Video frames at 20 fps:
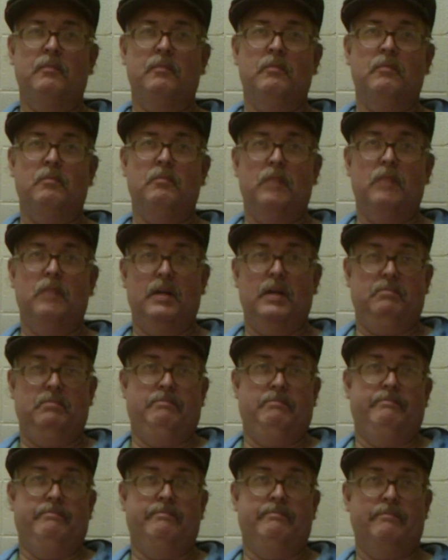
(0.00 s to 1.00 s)
But
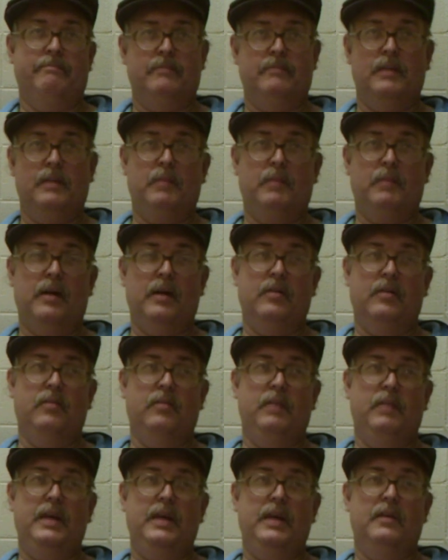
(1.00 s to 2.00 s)
the powers that
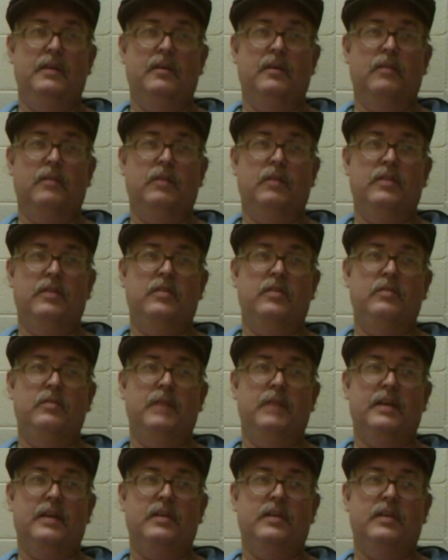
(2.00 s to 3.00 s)
be are the ones who
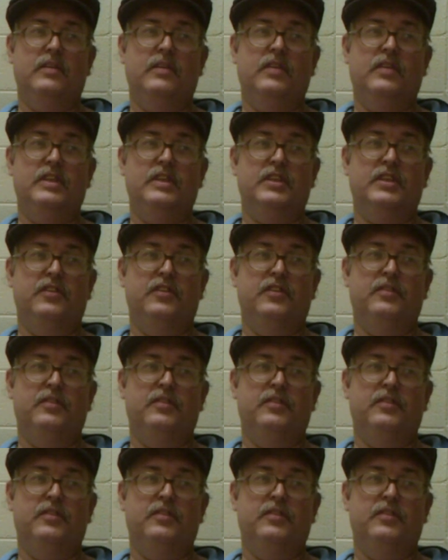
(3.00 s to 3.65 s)
make the decisions.